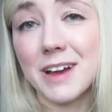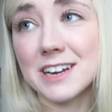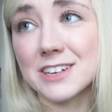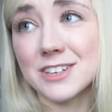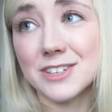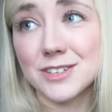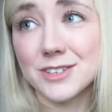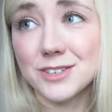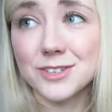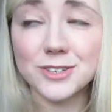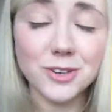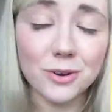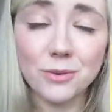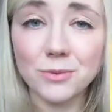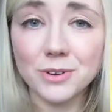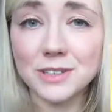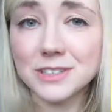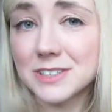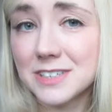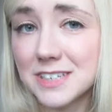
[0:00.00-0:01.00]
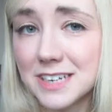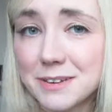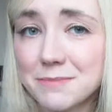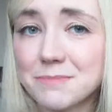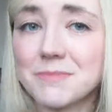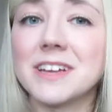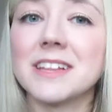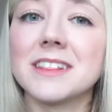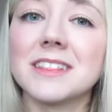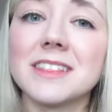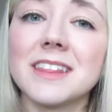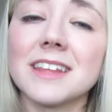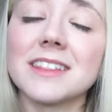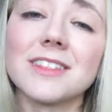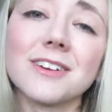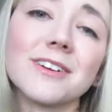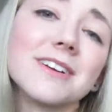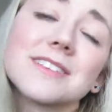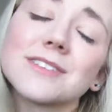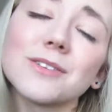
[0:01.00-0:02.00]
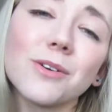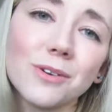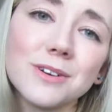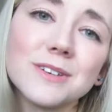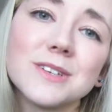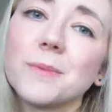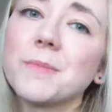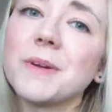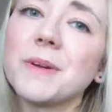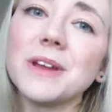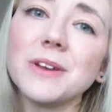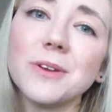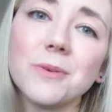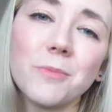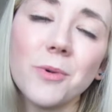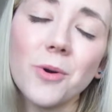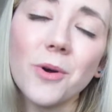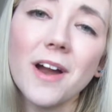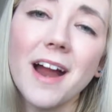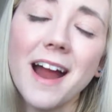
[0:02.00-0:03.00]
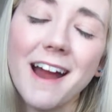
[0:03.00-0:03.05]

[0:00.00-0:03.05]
I just don't want to admit that there is going to be no more